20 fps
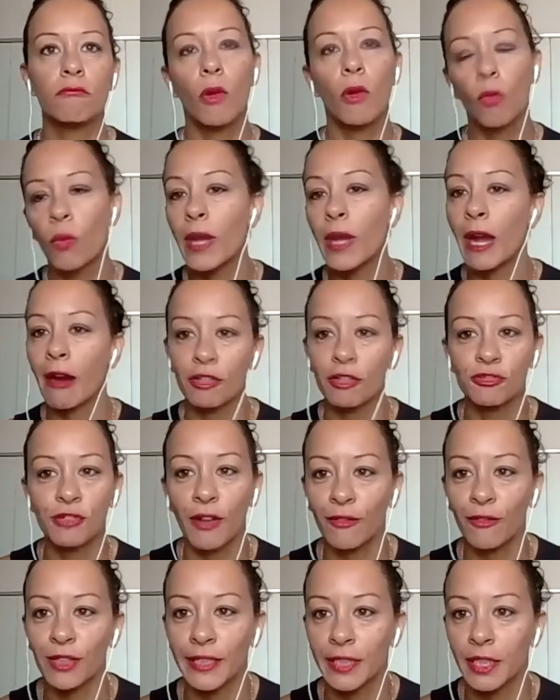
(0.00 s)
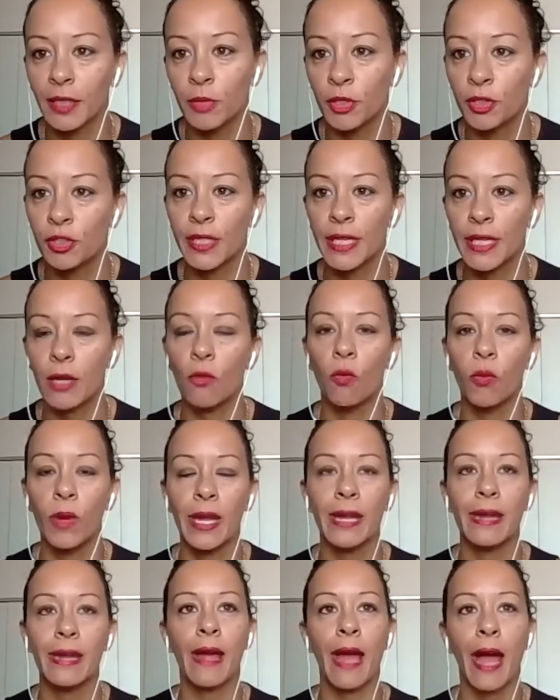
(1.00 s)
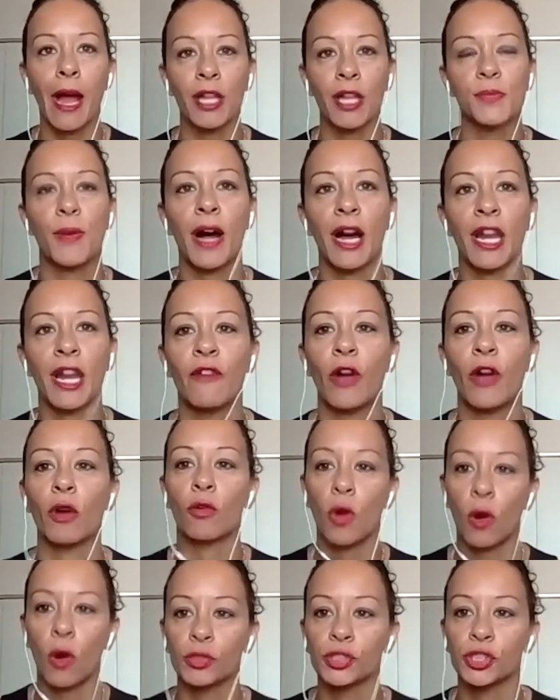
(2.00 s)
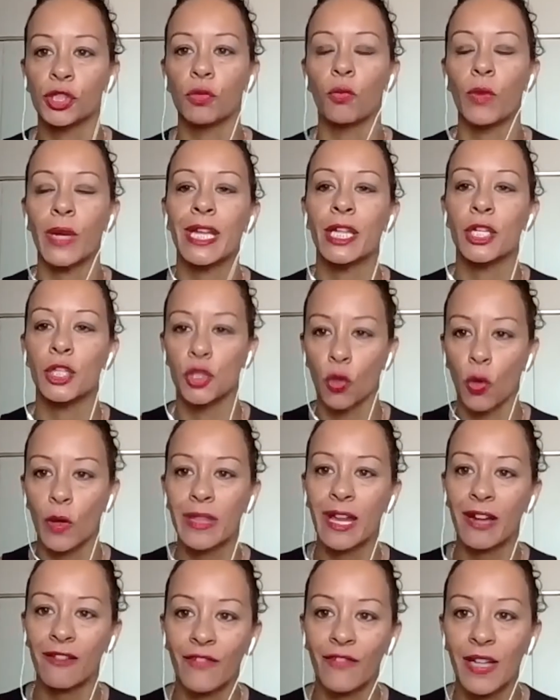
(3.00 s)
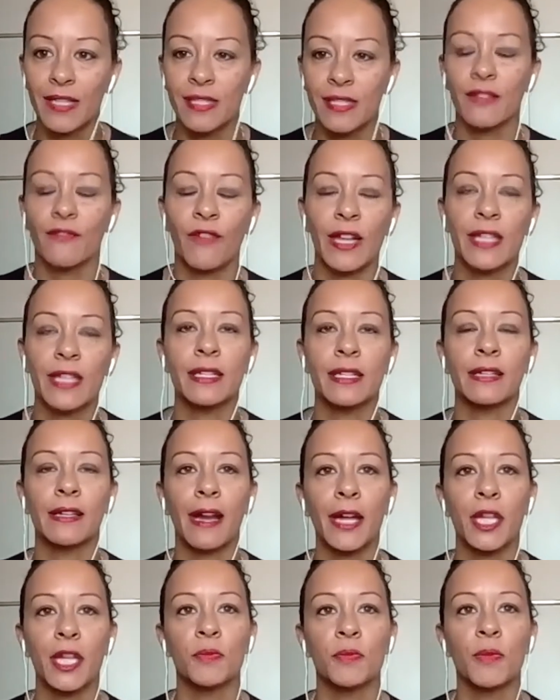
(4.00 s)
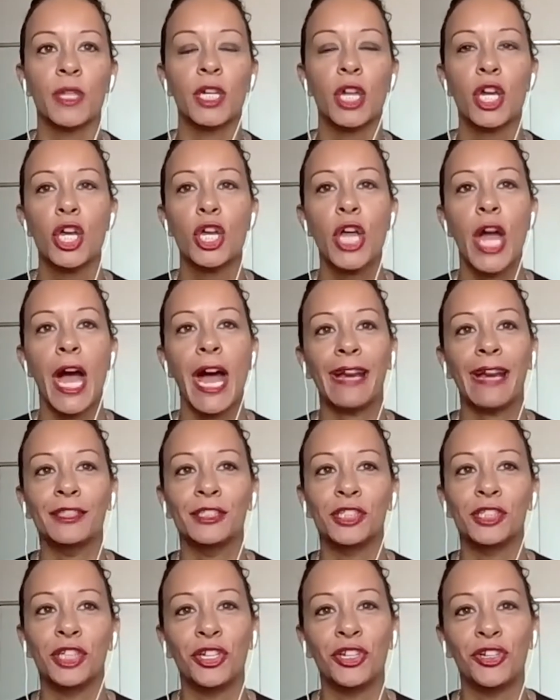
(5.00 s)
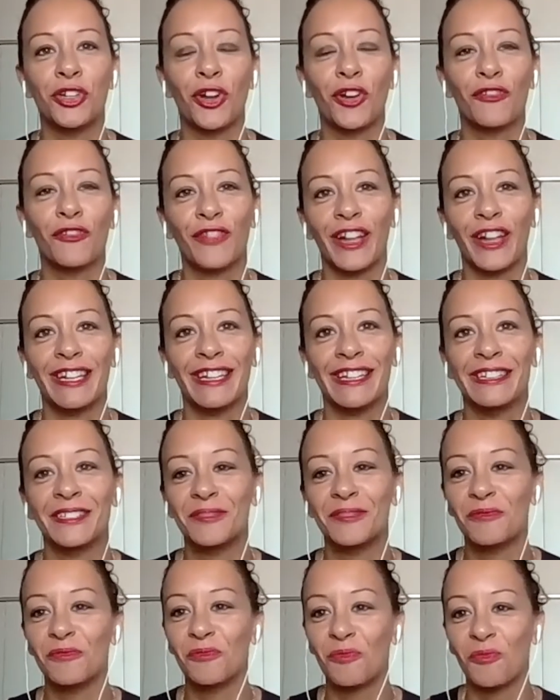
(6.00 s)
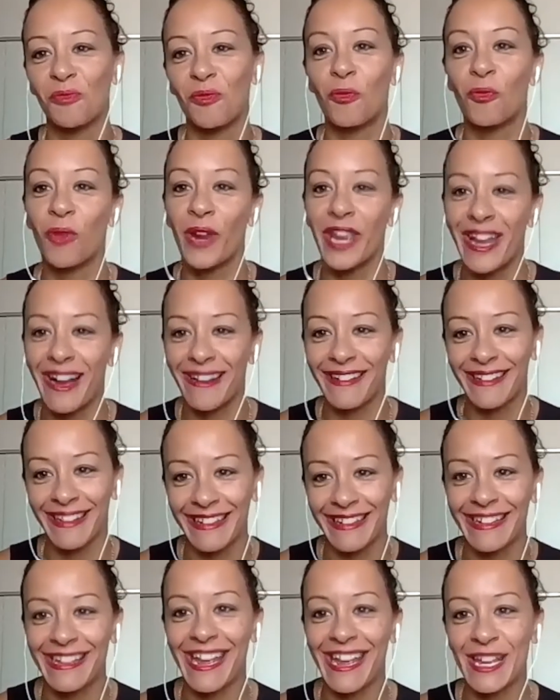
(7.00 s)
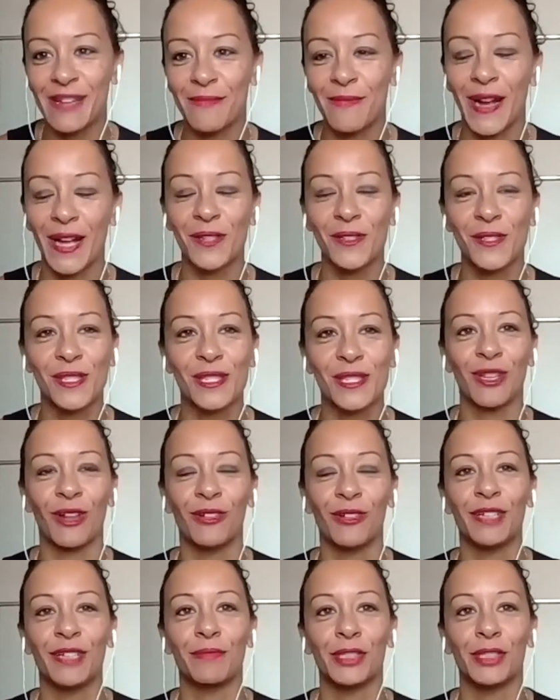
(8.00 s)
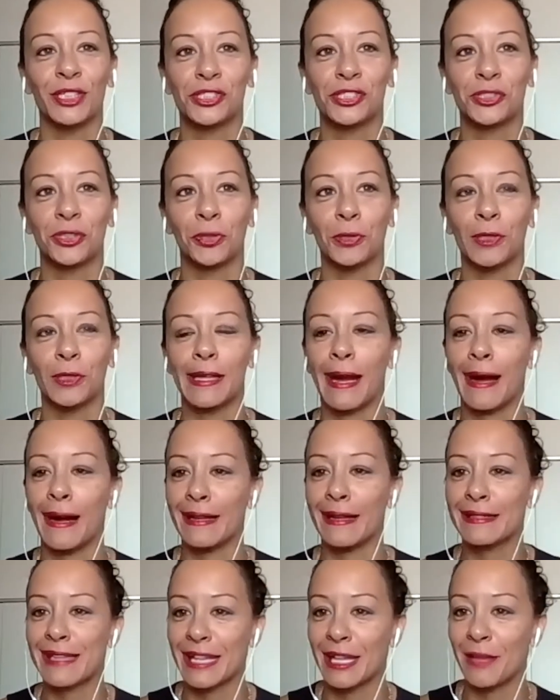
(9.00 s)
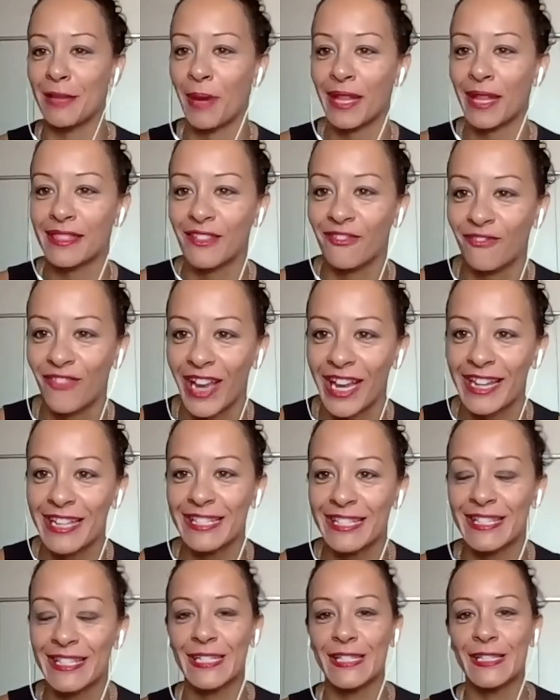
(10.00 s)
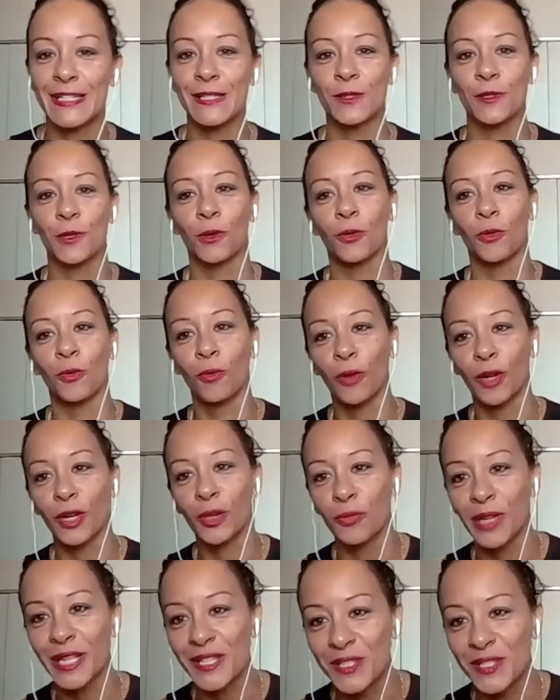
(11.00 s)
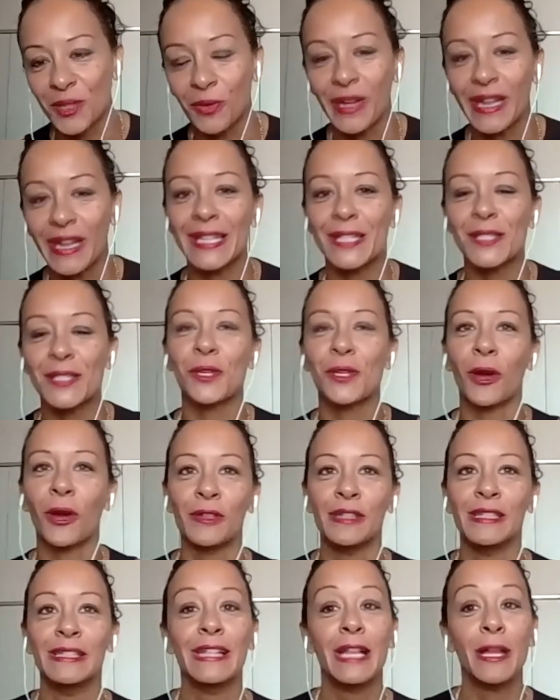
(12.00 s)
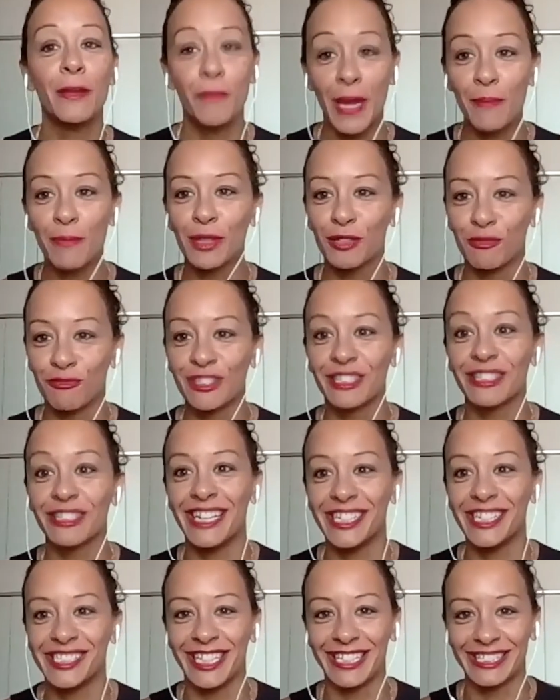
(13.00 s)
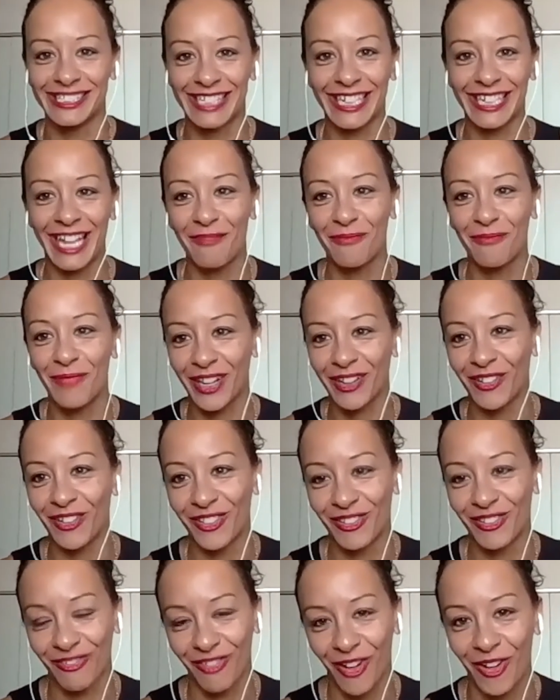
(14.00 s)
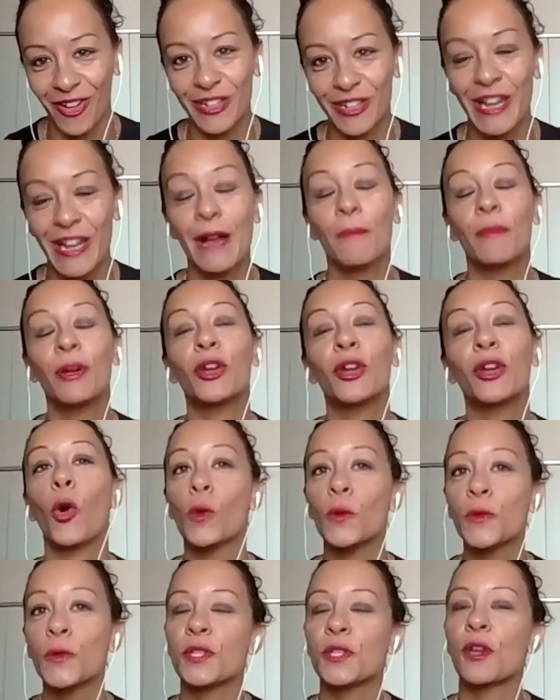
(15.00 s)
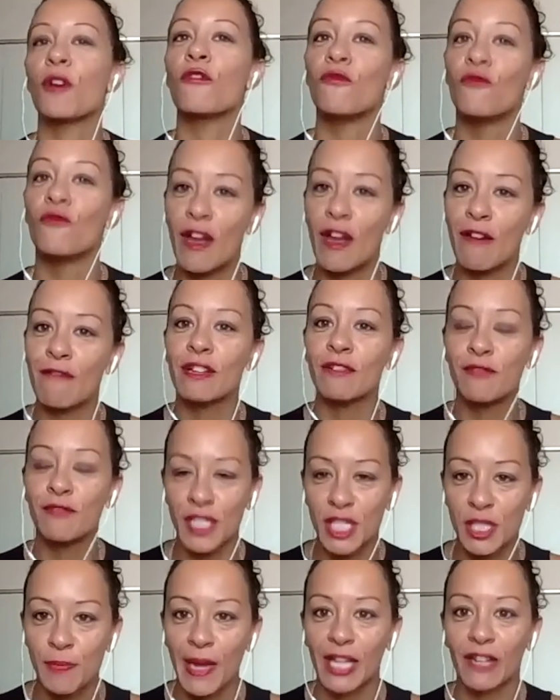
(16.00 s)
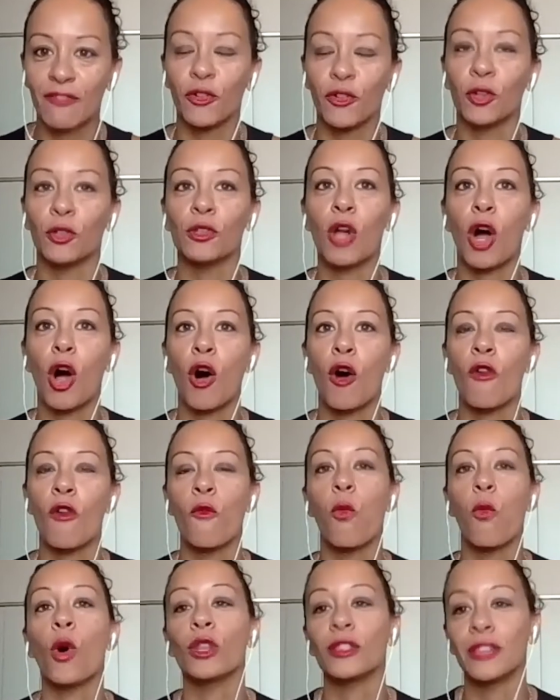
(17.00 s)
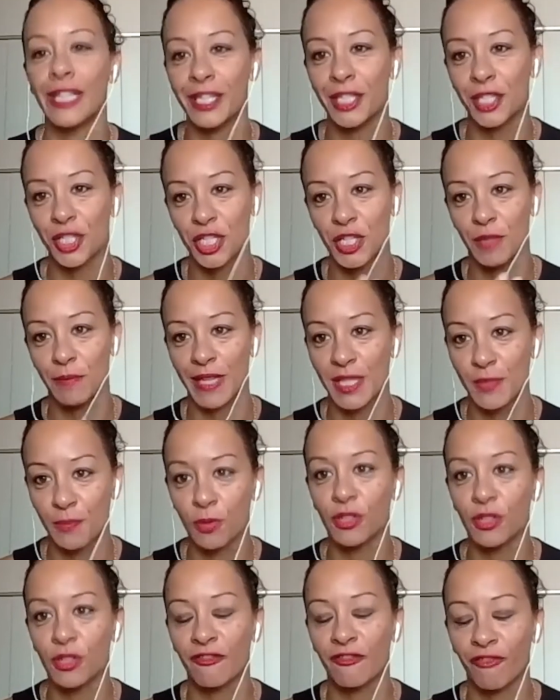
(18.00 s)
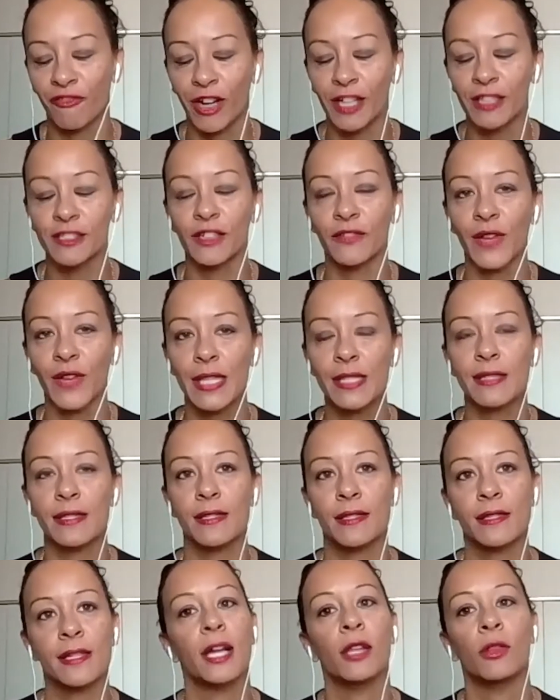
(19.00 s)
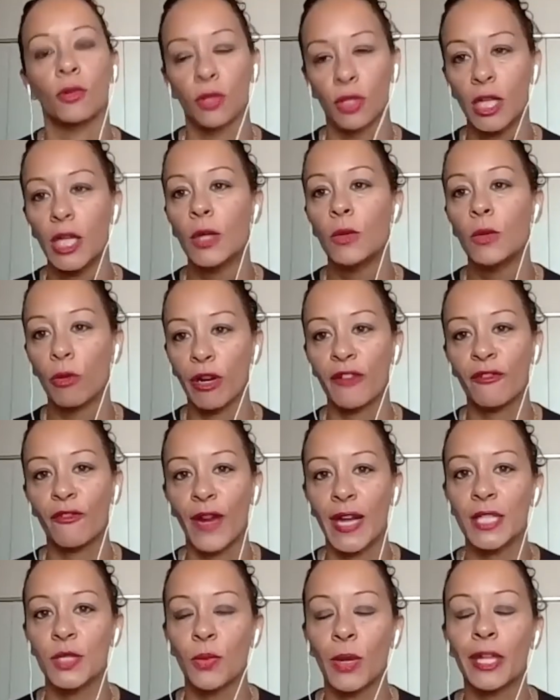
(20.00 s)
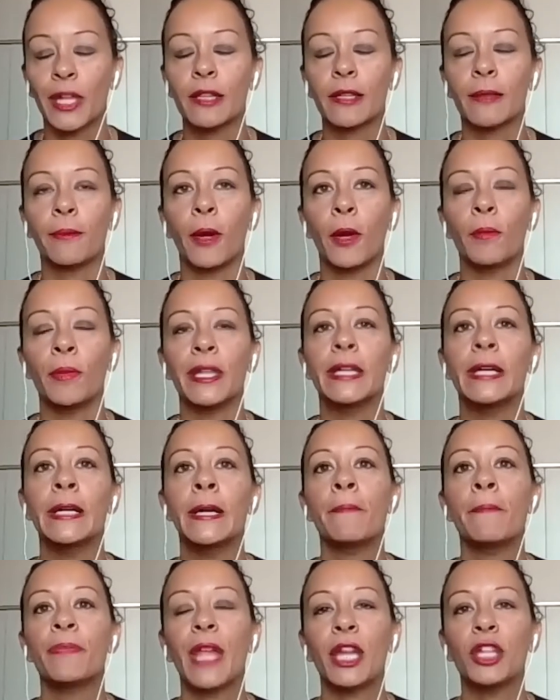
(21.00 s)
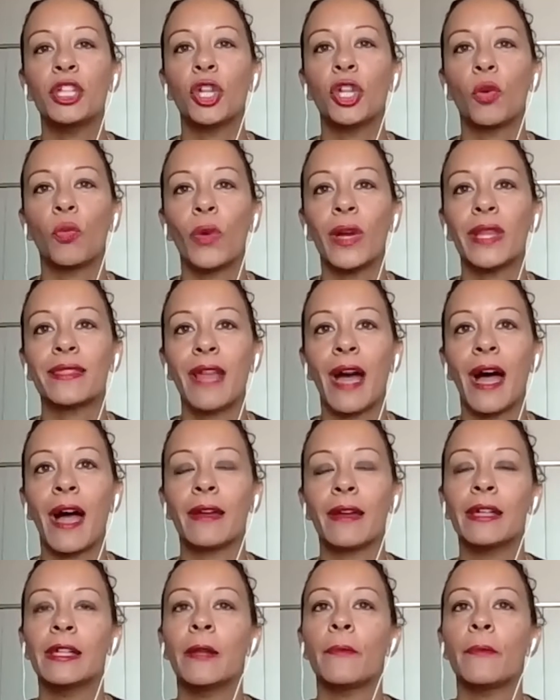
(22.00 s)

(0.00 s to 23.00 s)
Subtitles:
we are a traveling community. We, as part of our culture, we enjoy that face-to-face engagement. And, funny, we are getting emails slowly but surely asking about the phases or what are we doing. So people are really itching to get back on the road, but are also very respectful of what leadership has put in front of us to say, look, we're at phase 1 at the moment. And, with that,